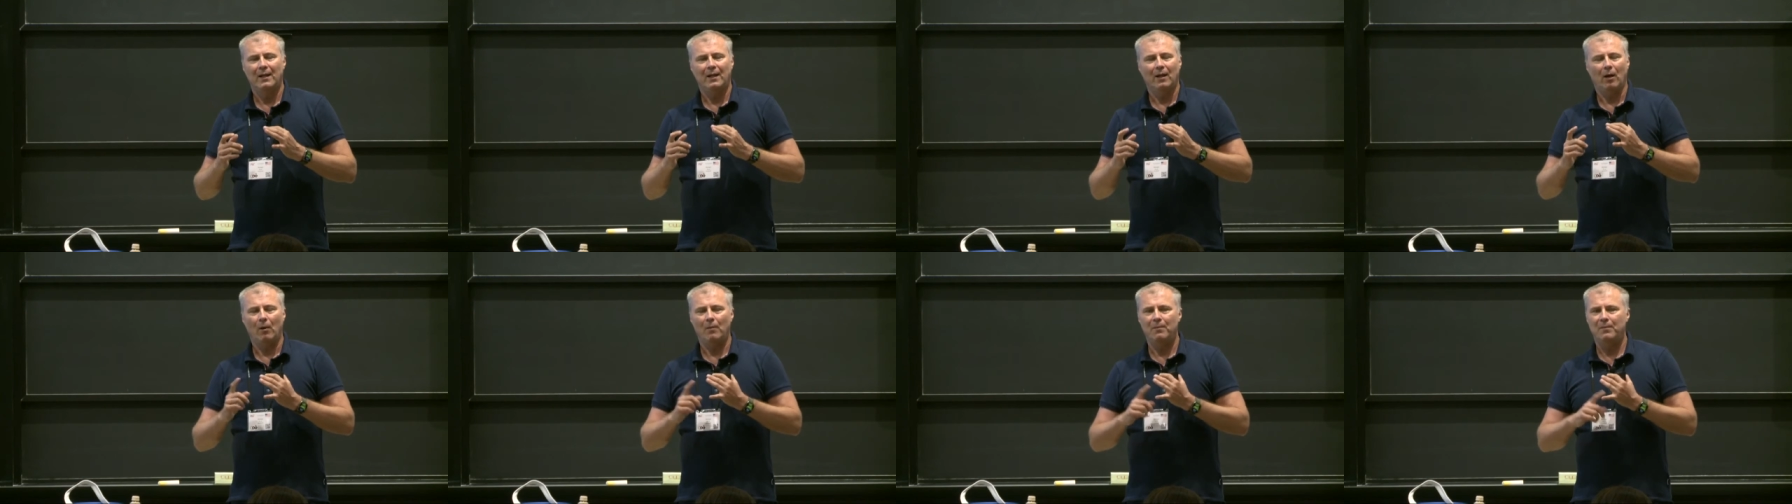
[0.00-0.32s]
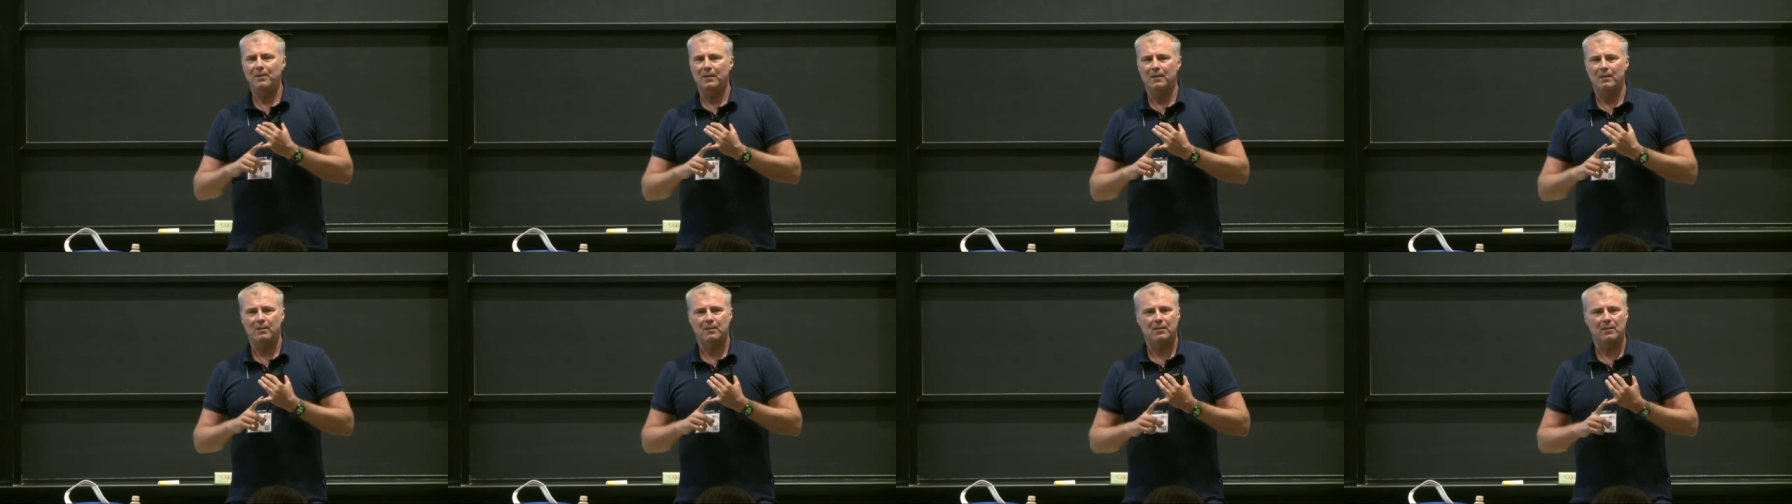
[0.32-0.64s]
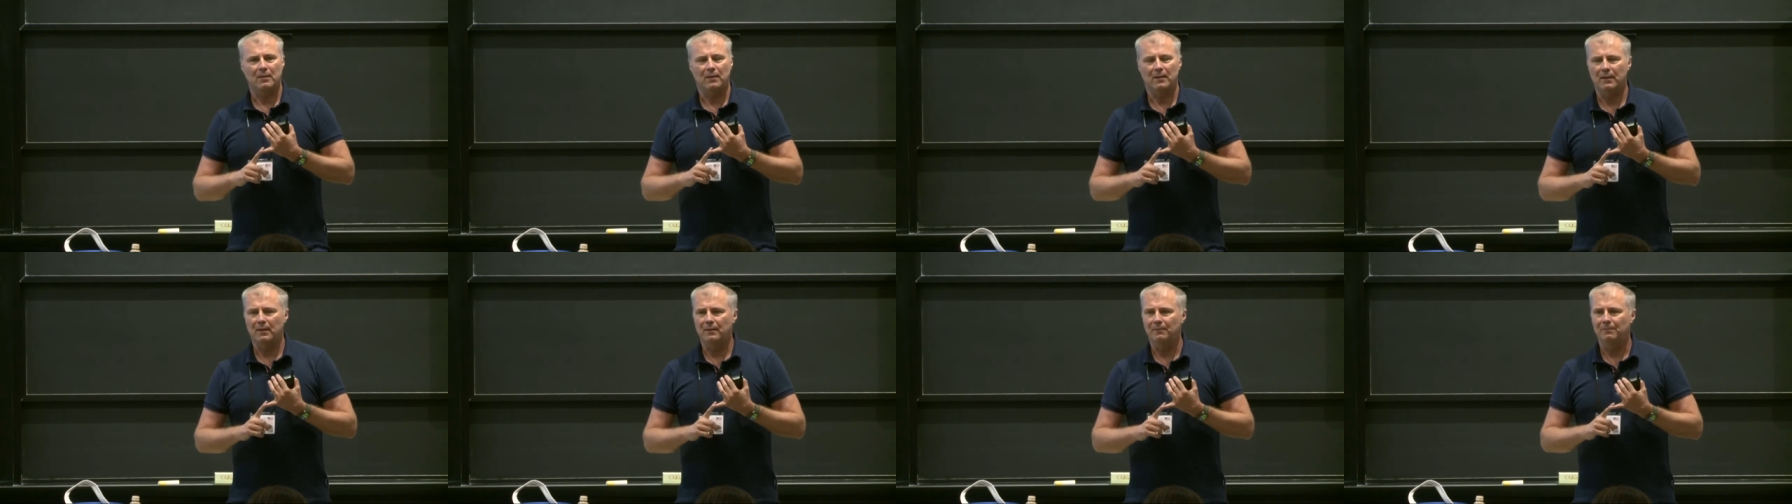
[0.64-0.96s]

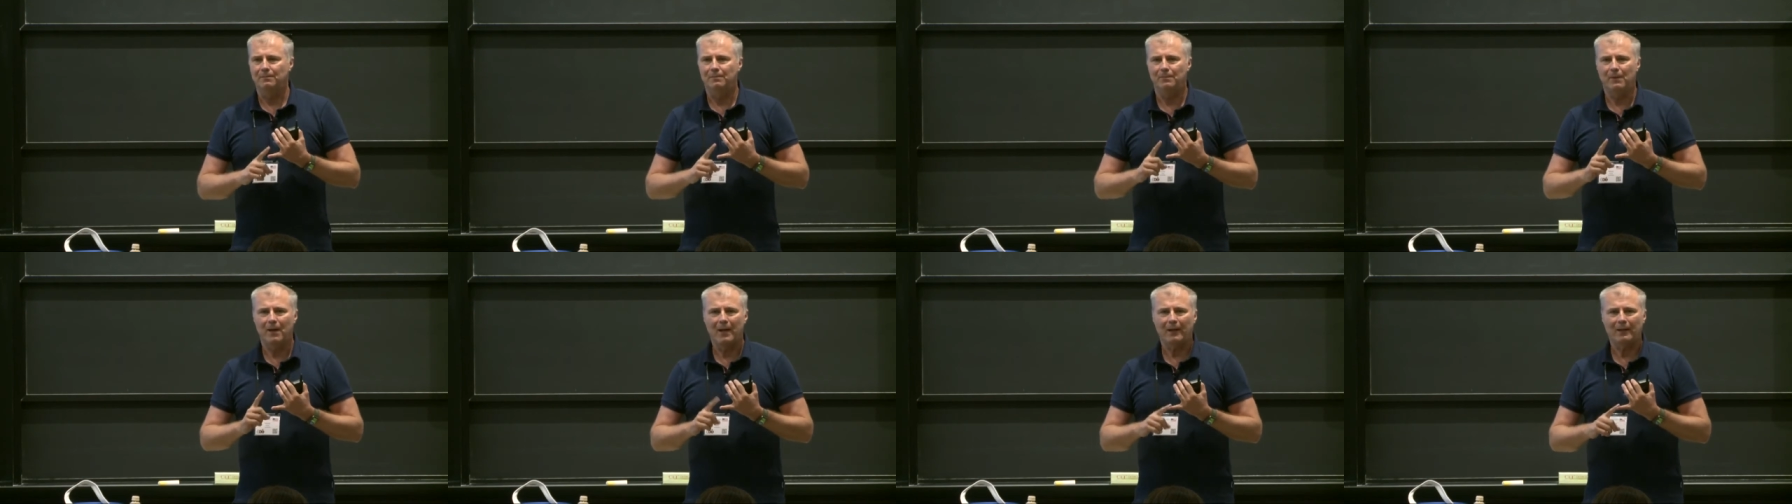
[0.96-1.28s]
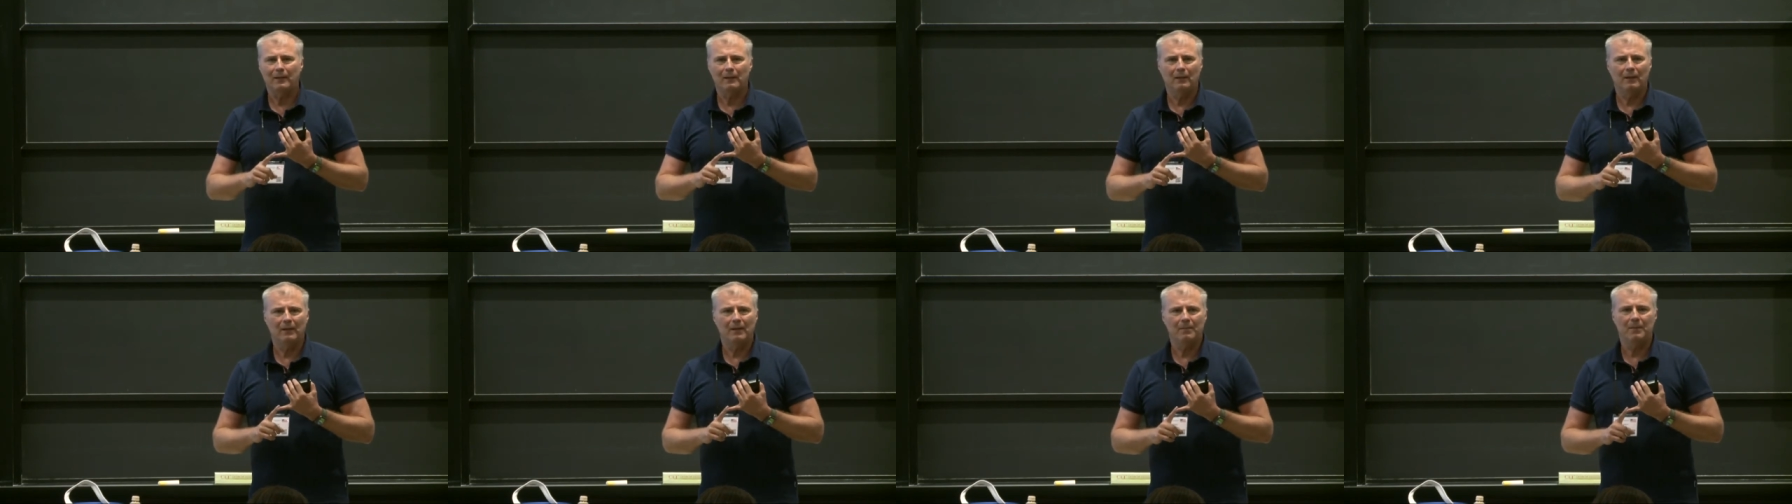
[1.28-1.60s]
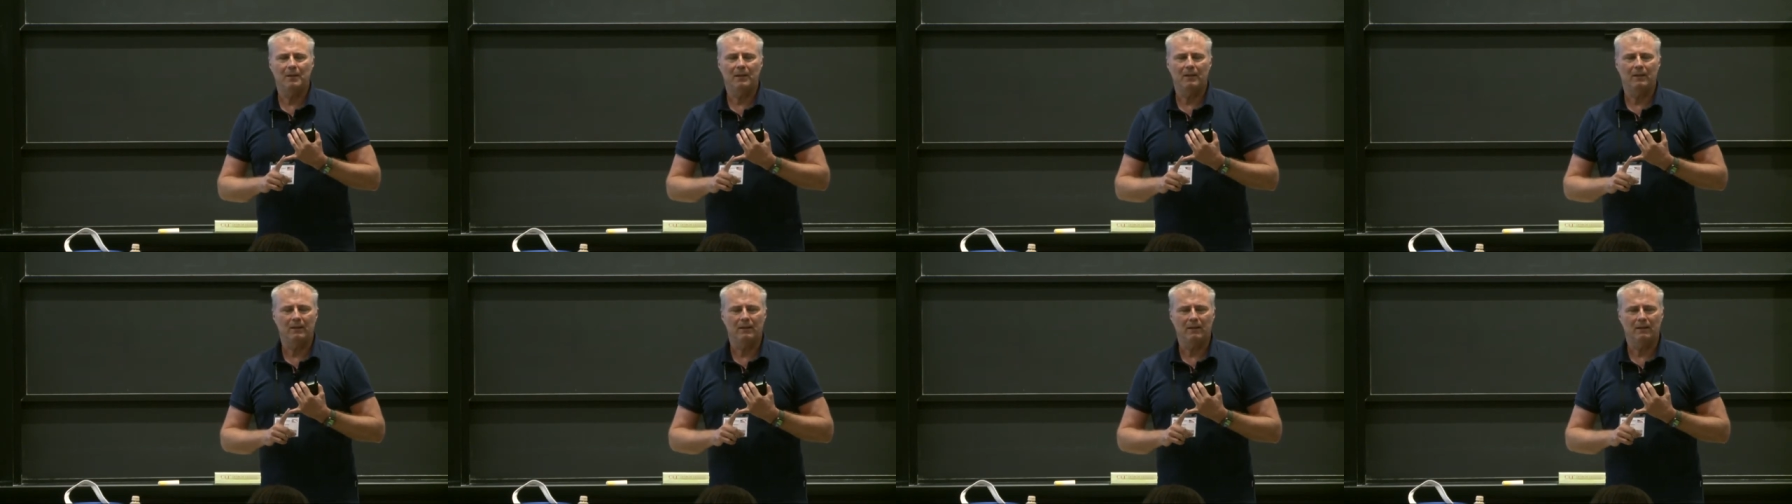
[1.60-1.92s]
Obviously, very
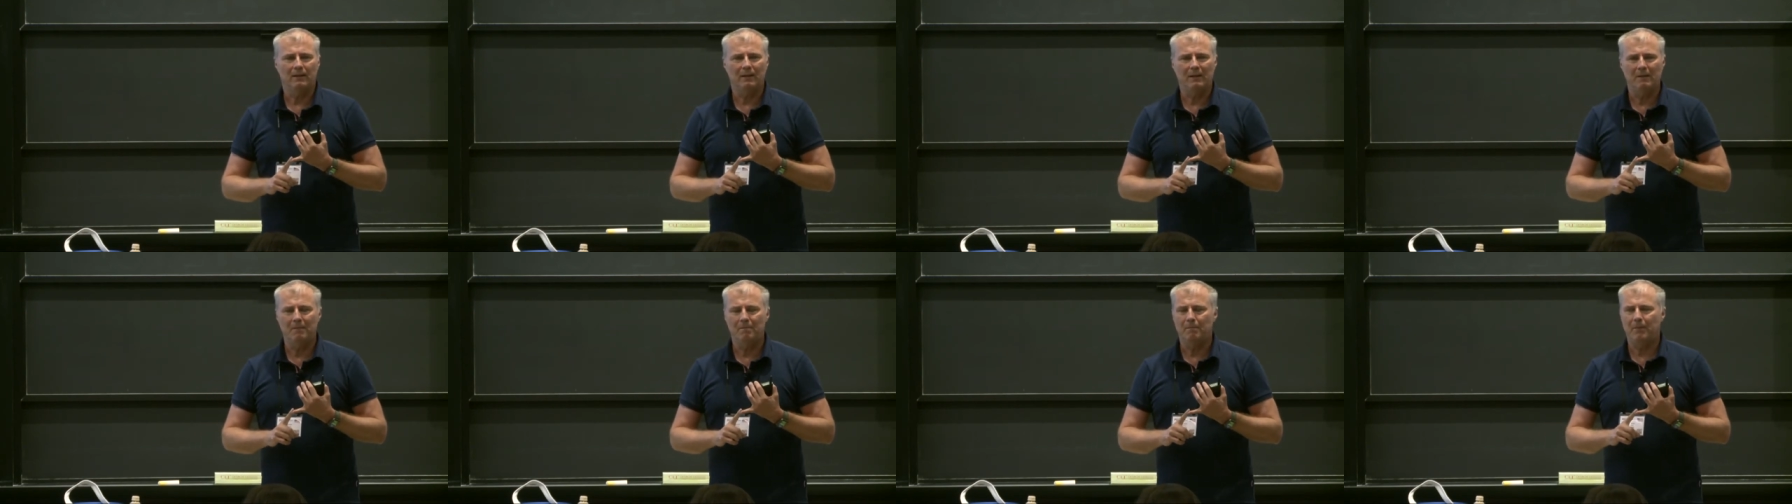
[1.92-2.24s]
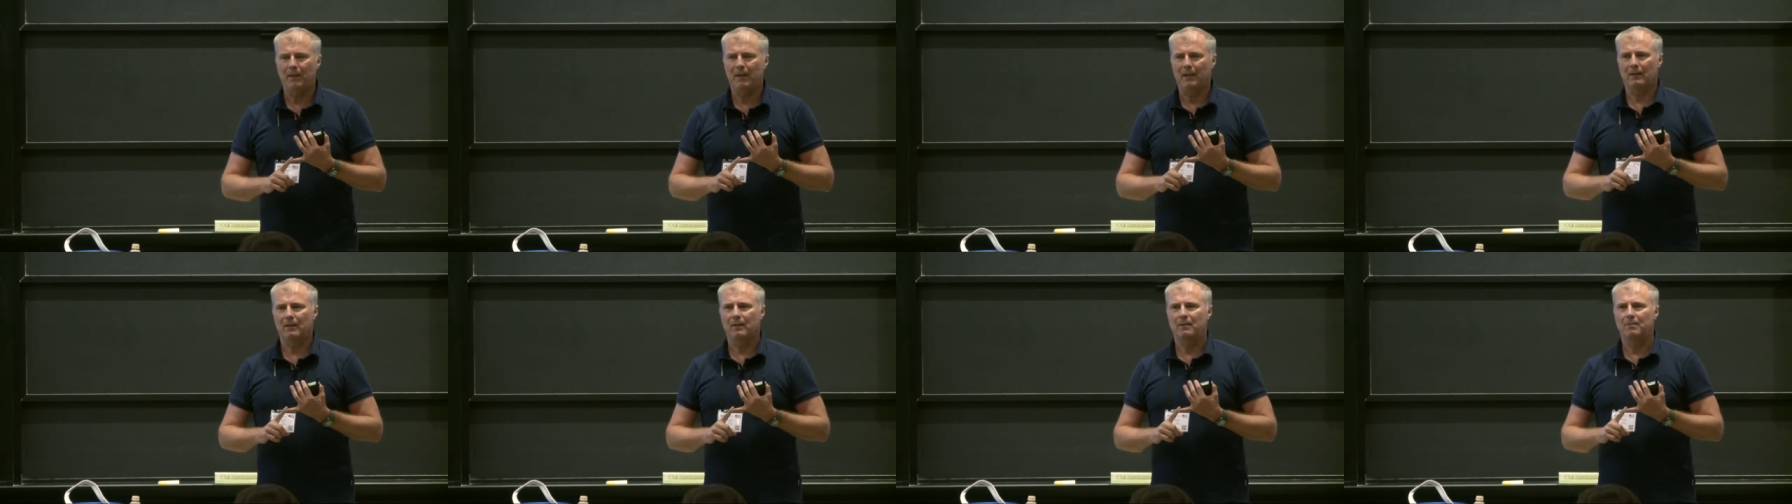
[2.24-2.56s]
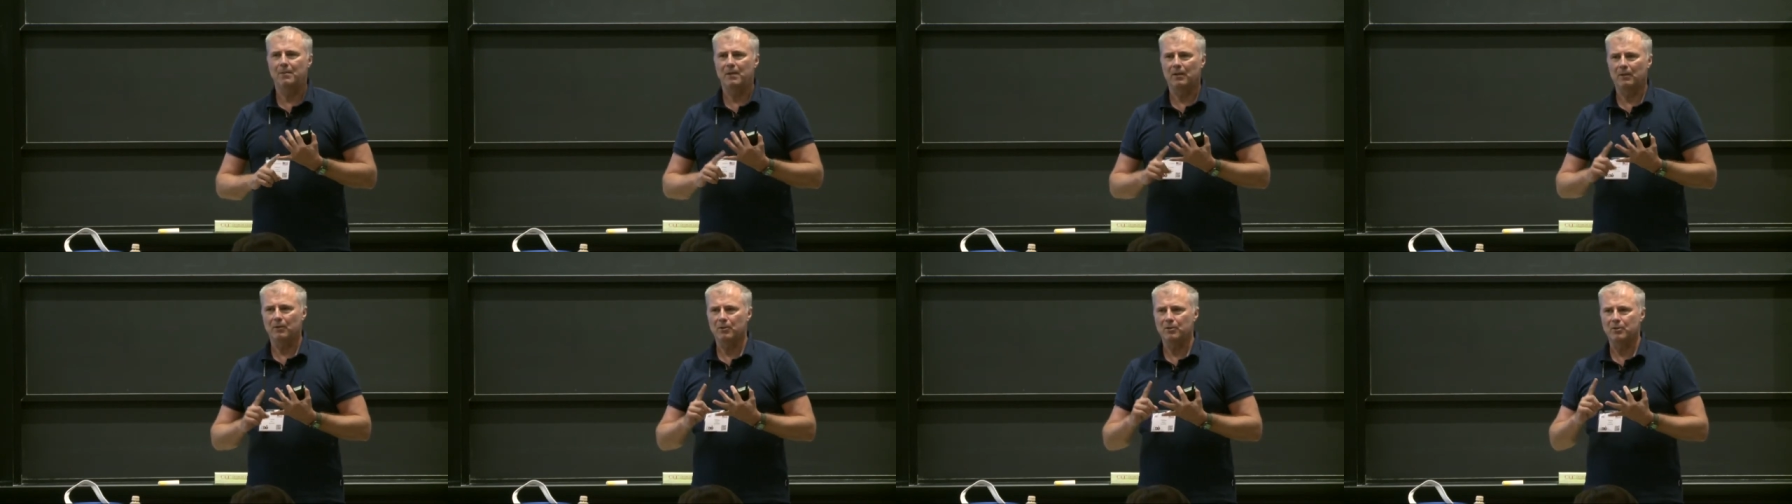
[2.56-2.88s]
limited impact
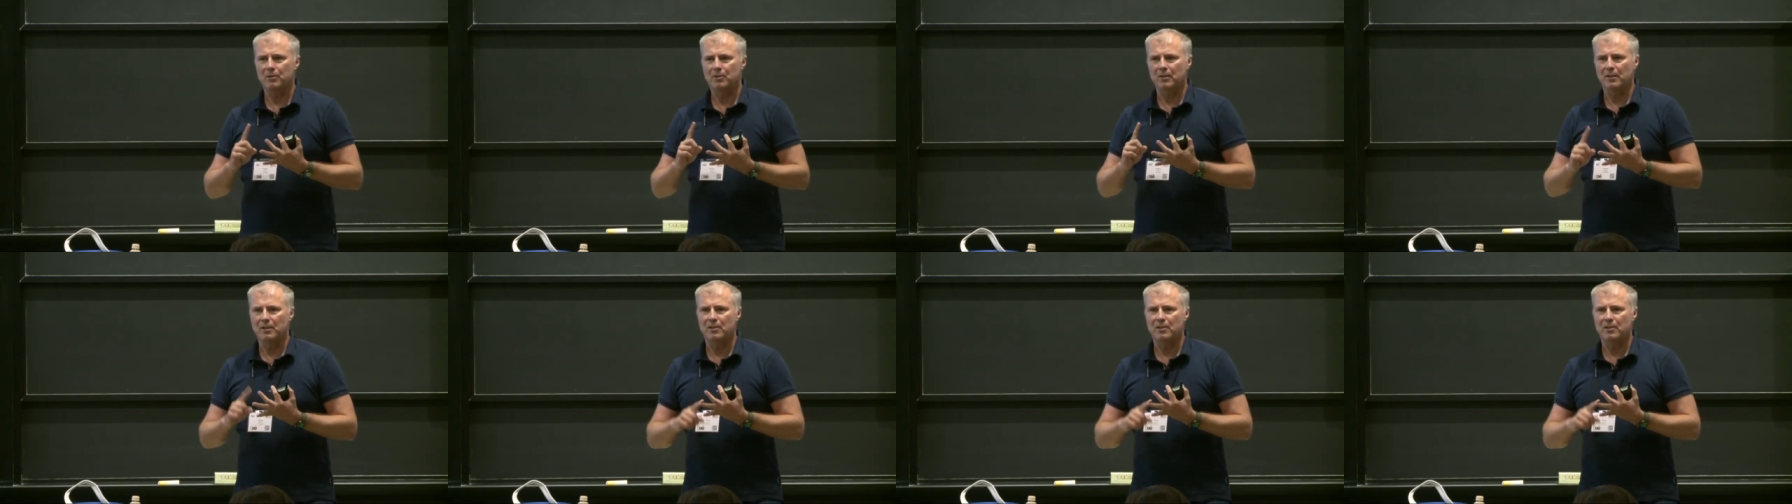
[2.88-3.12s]
because